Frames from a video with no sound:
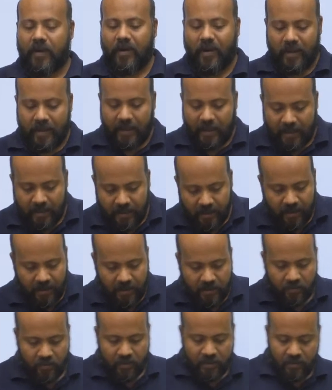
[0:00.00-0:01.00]
All the
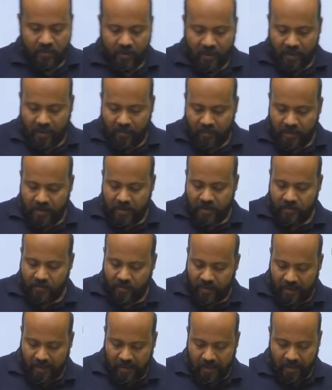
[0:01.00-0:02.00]
candidates who are joining me just
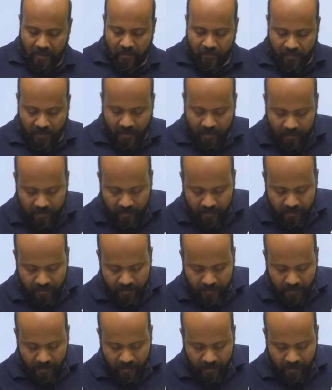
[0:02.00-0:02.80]
quickly confirm